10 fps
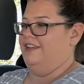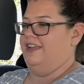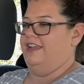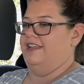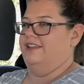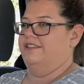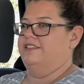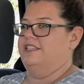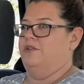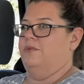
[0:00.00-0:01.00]
and
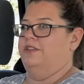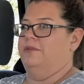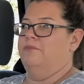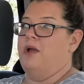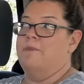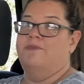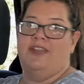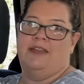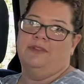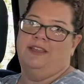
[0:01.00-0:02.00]
see what the Brum
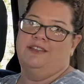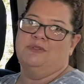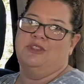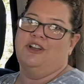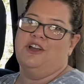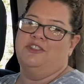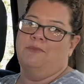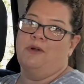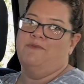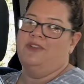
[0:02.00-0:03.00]
family is, what they're called, the
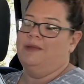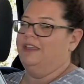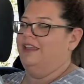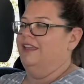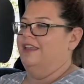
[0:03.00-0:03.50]
Brum family.